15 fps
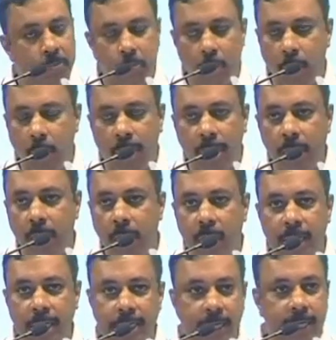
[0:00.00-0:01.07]
probably a
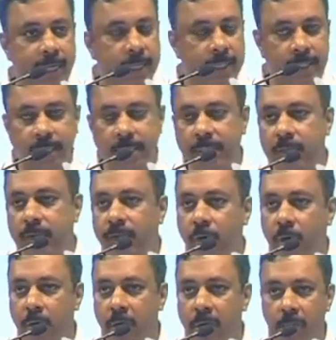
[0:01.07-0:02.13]
college and take a session
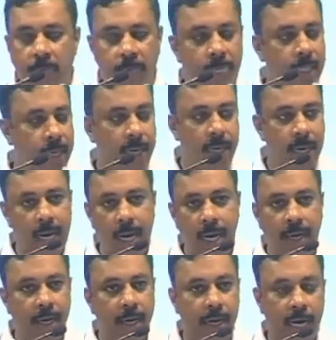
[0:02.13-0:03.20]
for an hour
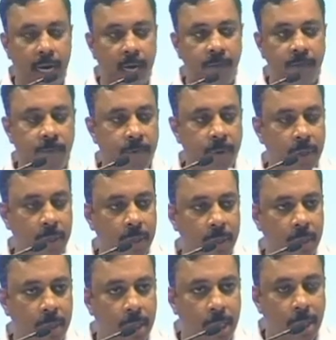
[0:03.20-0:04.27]
and a half,
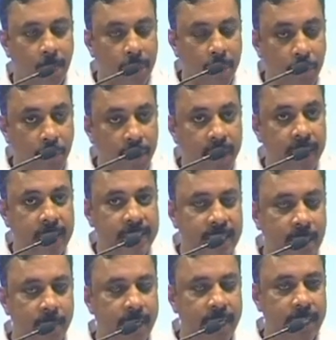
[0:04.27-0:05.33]
but you need
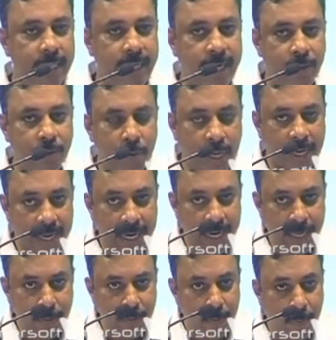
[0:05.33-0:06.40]
somebody there to
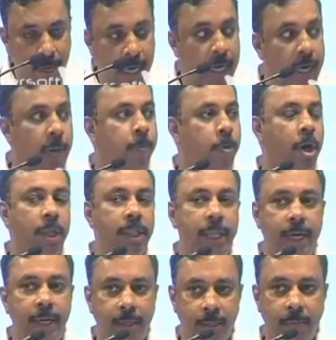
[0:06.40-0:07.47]
again build upon
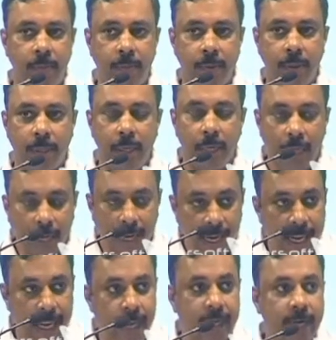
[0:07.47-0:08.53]
that,
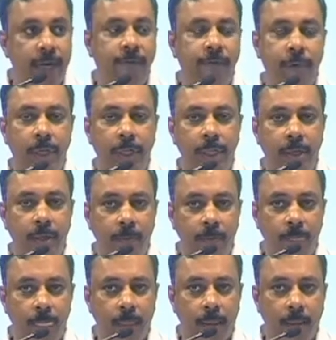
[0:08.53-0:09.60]
link it further.
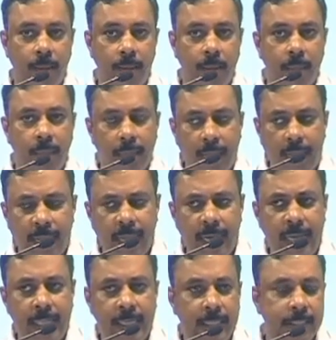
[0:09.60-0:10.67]
Again,
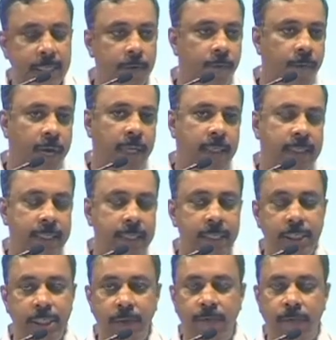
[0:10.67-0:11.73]
I'll just give one
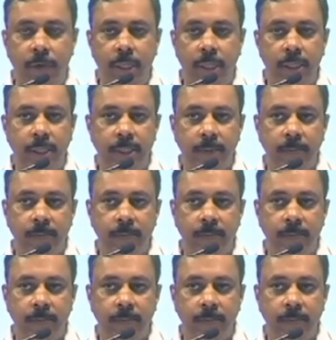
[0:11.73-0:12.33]
suggestion for this.